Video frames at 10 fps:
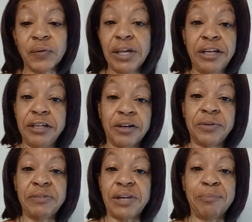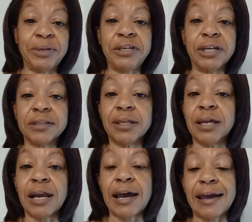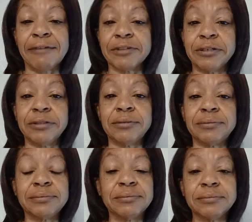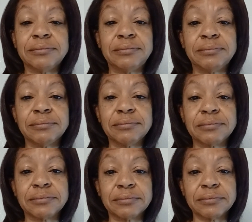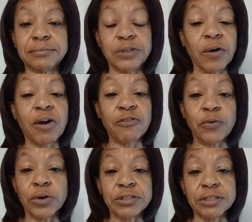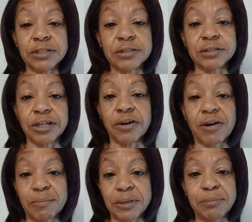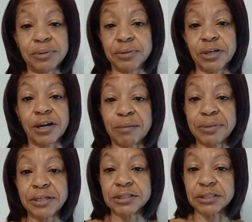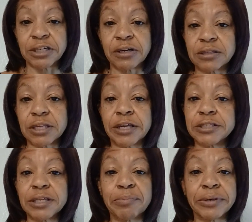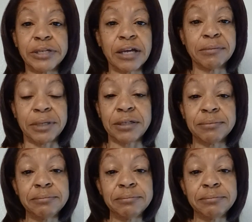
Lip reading: And it don't even be nothing that I have to do. There are forces, there are people, there are places, there are things that protect me.